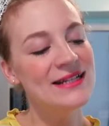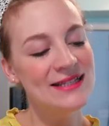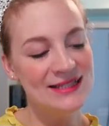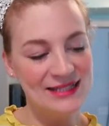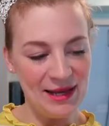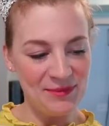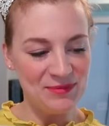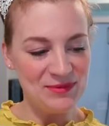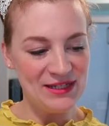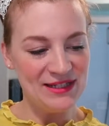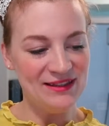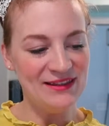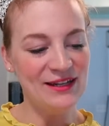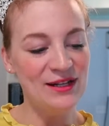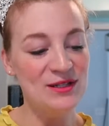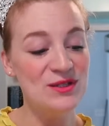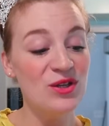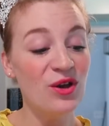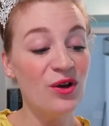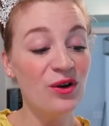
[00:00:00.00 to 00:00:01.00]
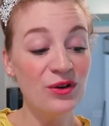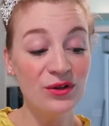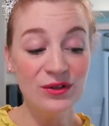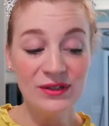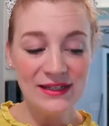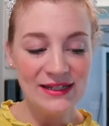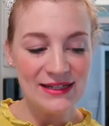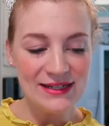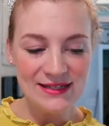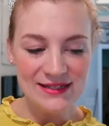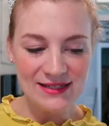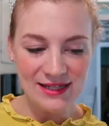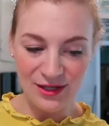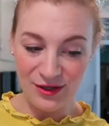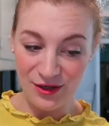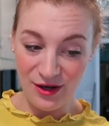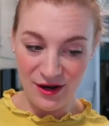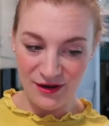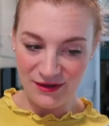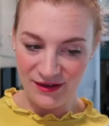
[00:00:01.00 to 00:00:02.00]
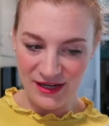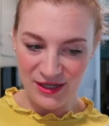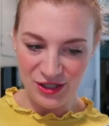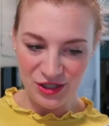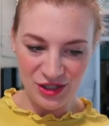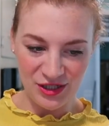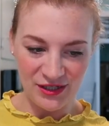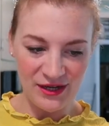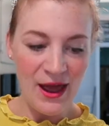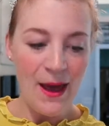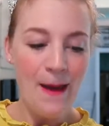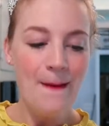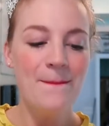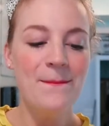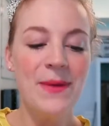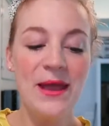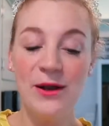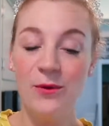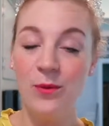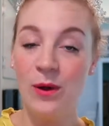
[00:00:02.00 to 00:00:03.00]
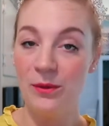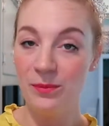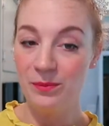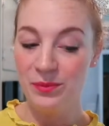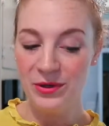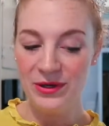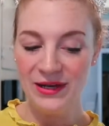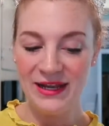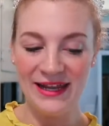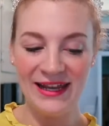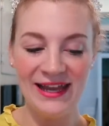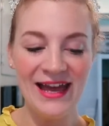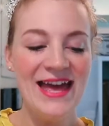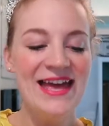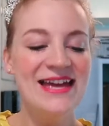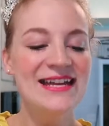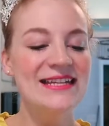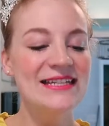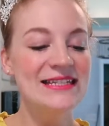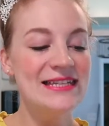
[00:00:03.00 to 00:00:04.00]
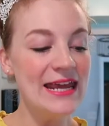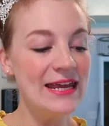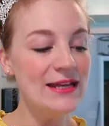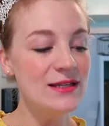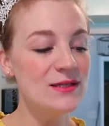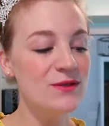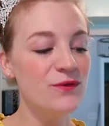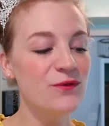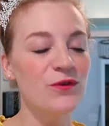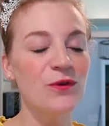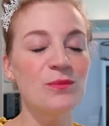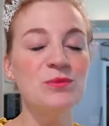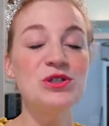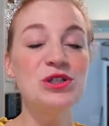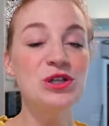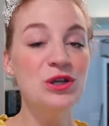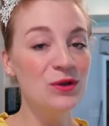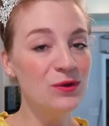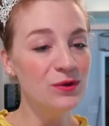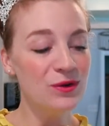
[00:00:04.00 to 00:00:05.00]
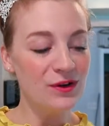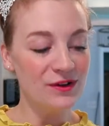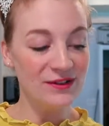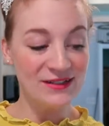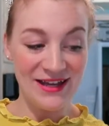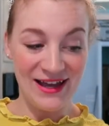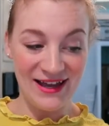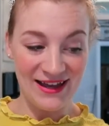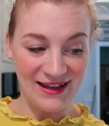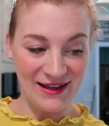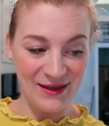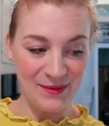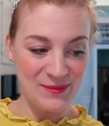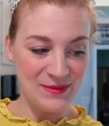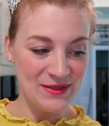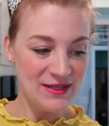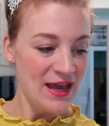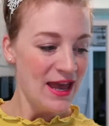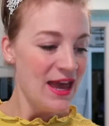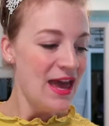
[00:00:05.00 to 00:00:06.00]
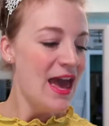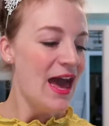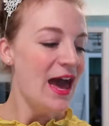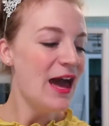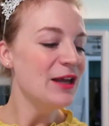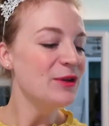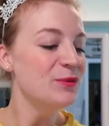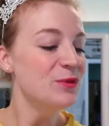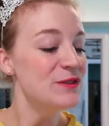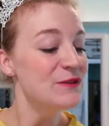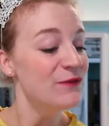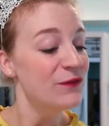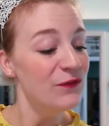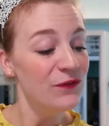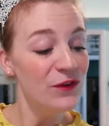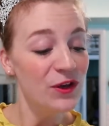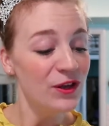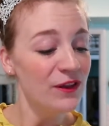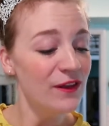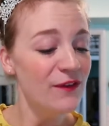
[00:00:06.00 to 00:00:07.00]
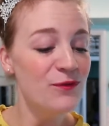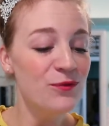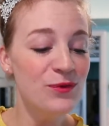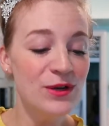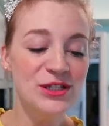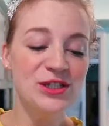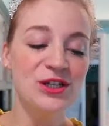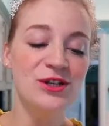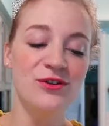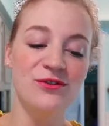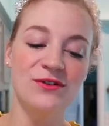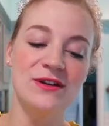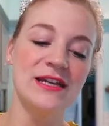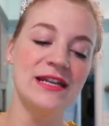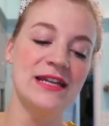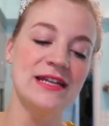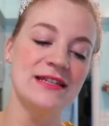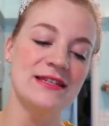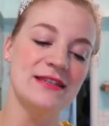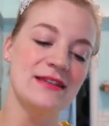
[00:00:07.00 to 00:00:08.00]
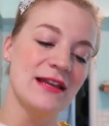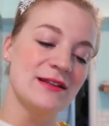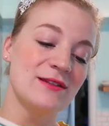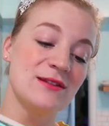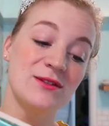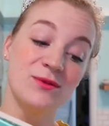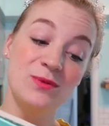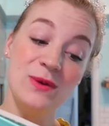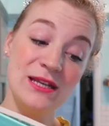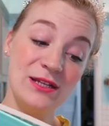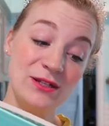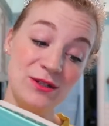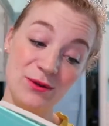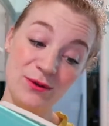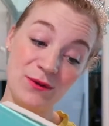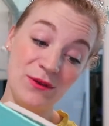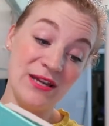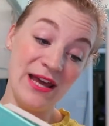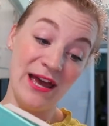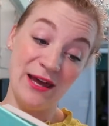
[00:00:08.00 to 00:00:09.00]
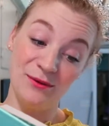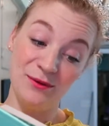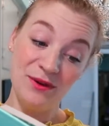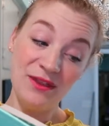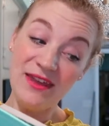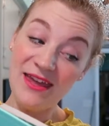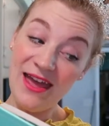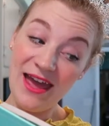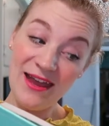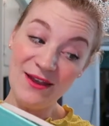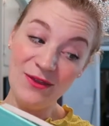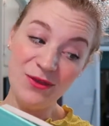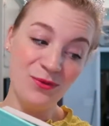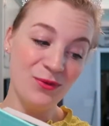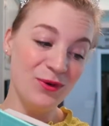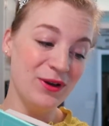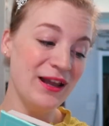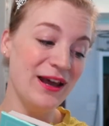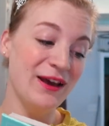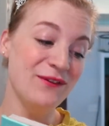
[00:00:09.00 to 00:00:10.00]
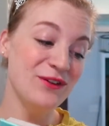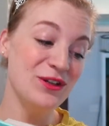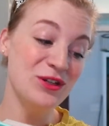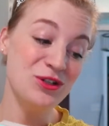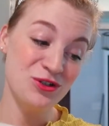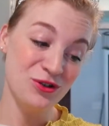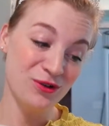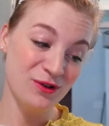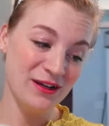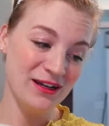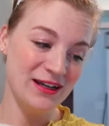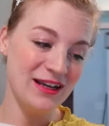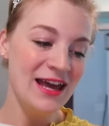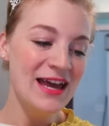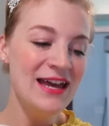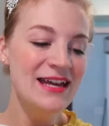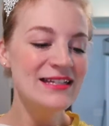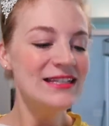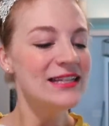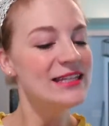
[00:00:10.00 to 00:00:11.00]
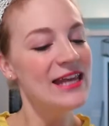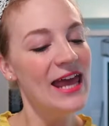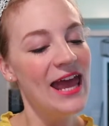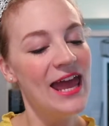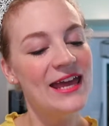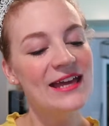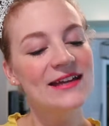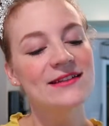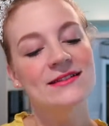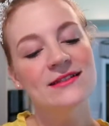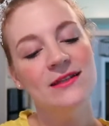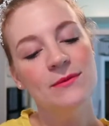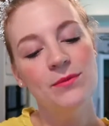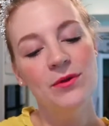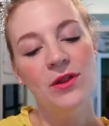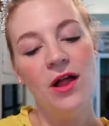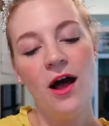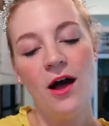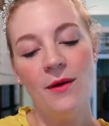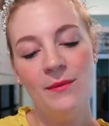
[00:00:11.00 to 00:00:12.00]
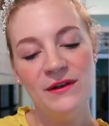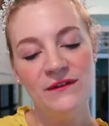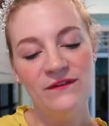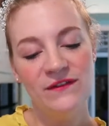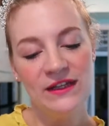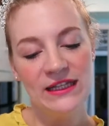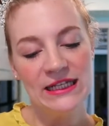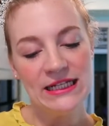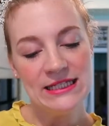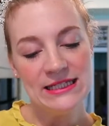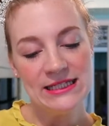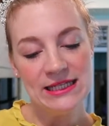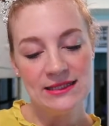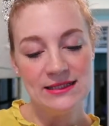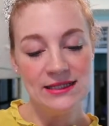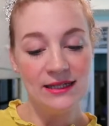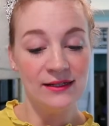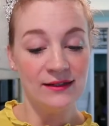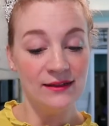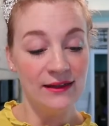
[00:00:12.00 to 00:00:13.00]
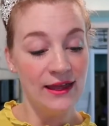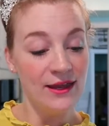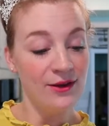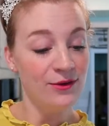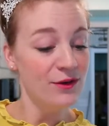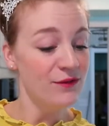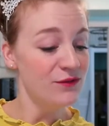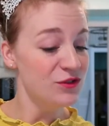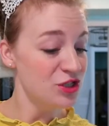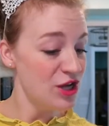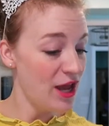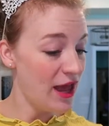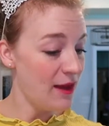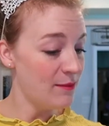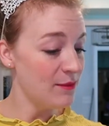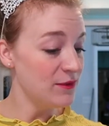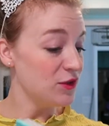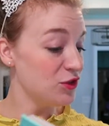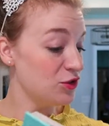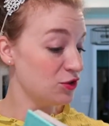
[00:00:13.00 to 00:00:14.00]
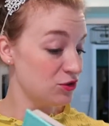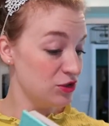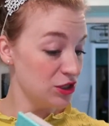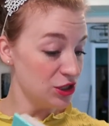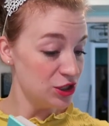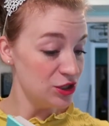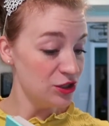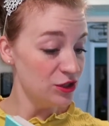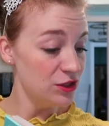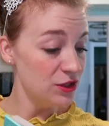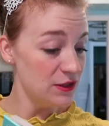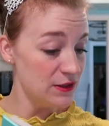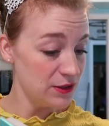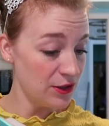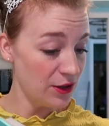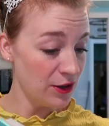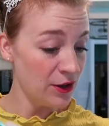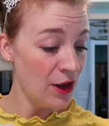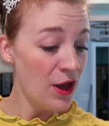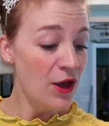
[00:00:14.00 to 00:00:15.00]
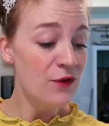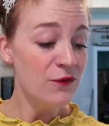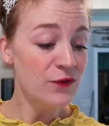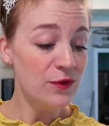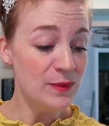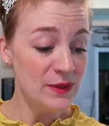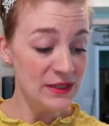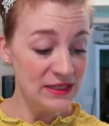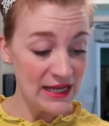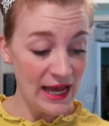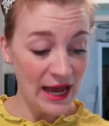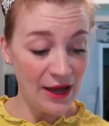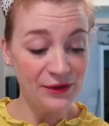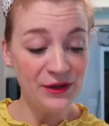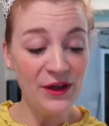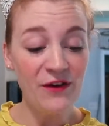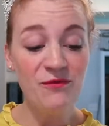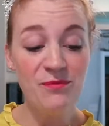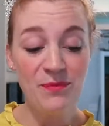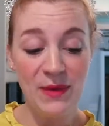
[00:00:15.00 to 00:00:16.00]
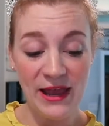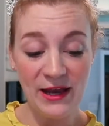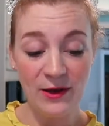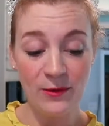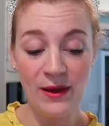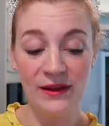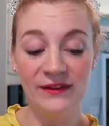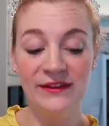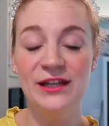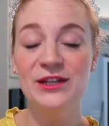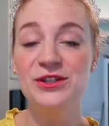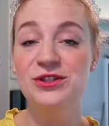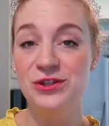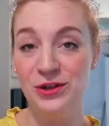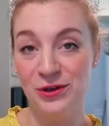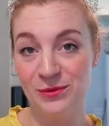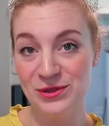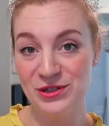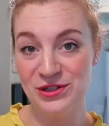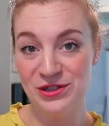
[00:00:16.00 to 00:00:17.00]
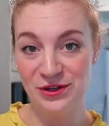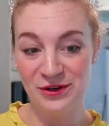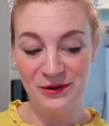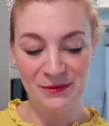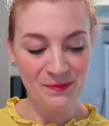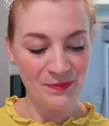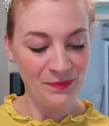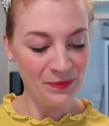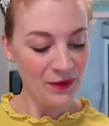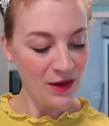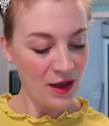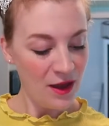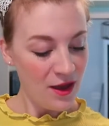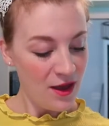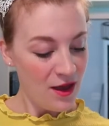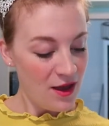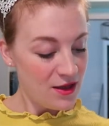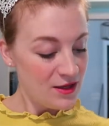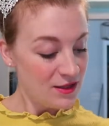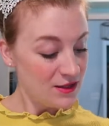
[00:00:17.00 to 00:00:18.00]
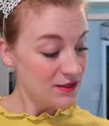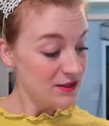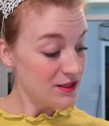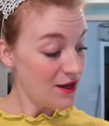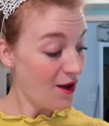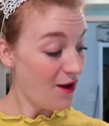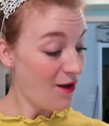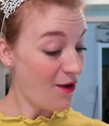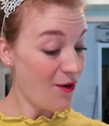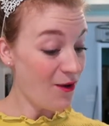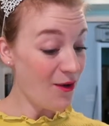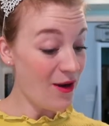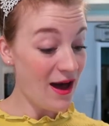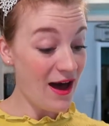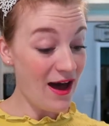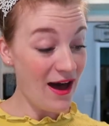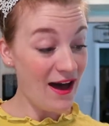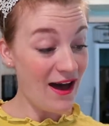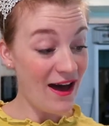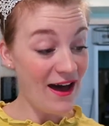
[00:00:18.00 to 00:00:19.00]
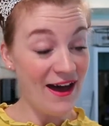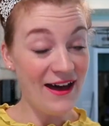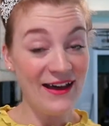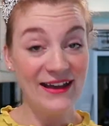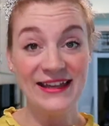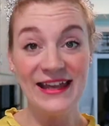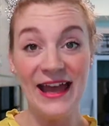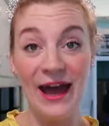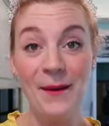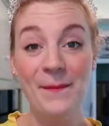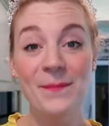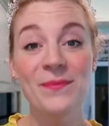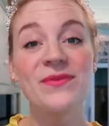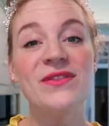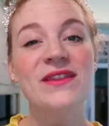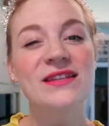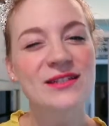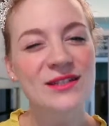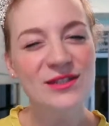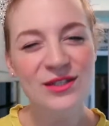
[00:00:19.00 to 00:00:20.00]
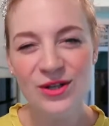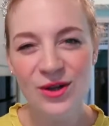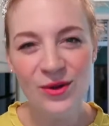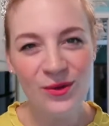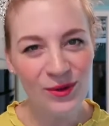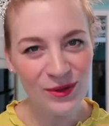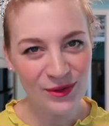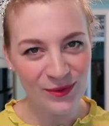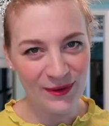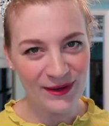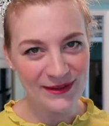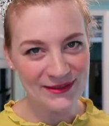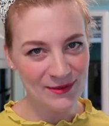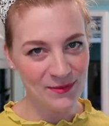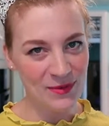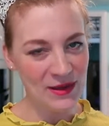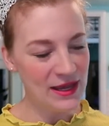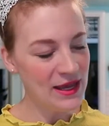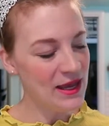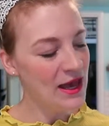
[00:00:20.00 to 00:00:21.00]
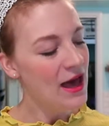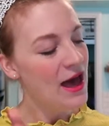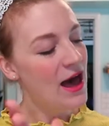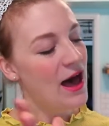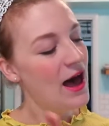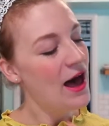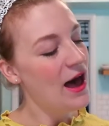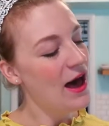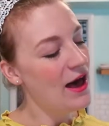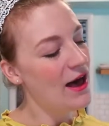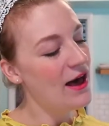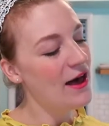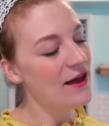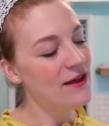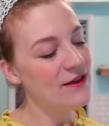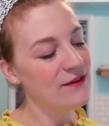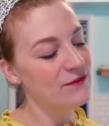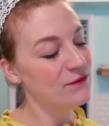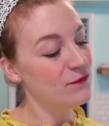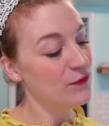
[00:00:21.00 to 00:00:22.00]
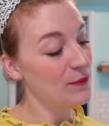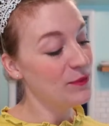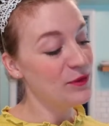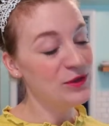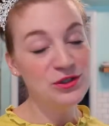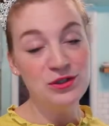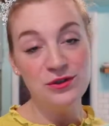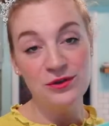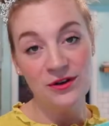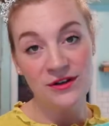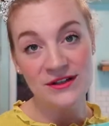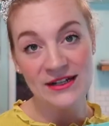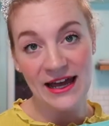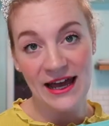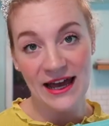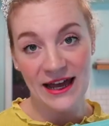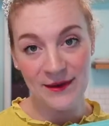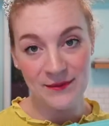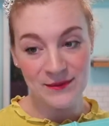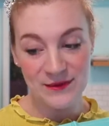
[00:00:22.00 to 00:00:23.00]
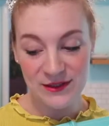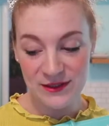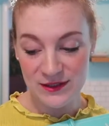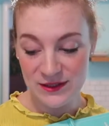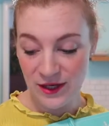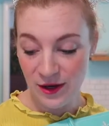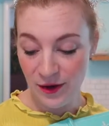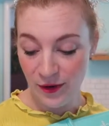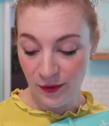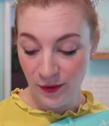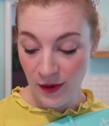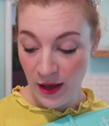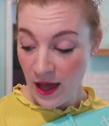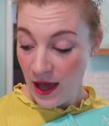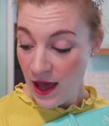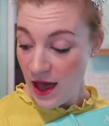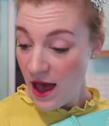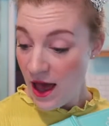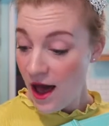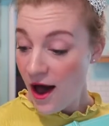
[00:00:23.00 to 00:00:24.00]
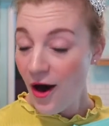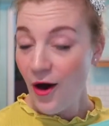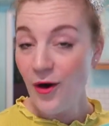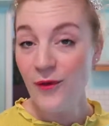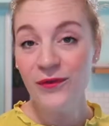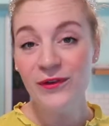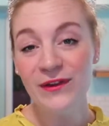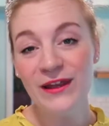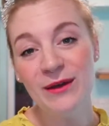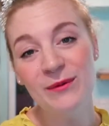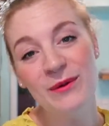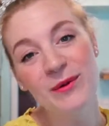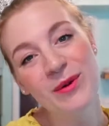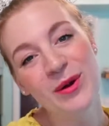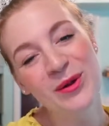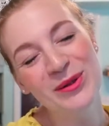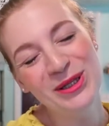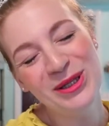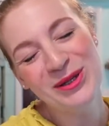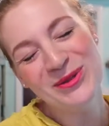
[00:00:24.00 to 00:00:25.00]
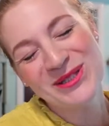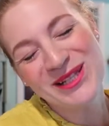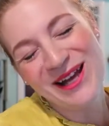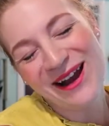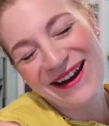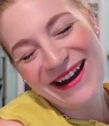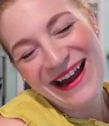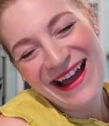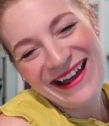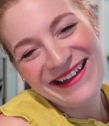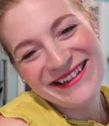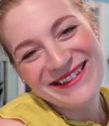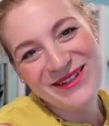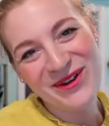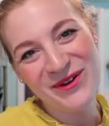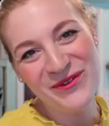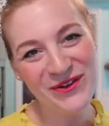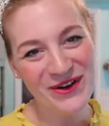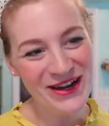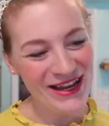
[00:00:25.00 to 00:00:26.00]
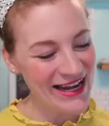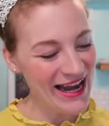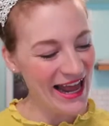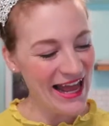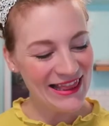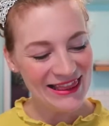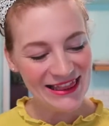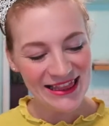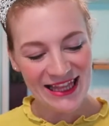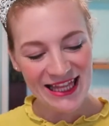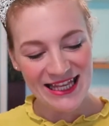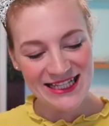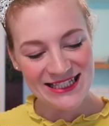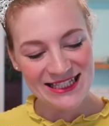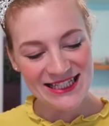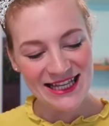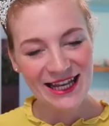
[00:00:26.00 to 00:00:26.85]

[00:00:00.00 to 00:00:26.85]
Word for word: accepted that its earliest incarnation, Bakewell pudding, dates from Tudor times and was full of rich ingredients that sweet-toothed Henry VIII would have enjoyed. Today, a simple almond filling sits on a layer of jam in the traditional dessert from the town of Bakewell in Derbyshire. So, uh, yeah, this is an old recipe uh, from the Tudor times. So, Hopefully we won't lose our heads over it and let's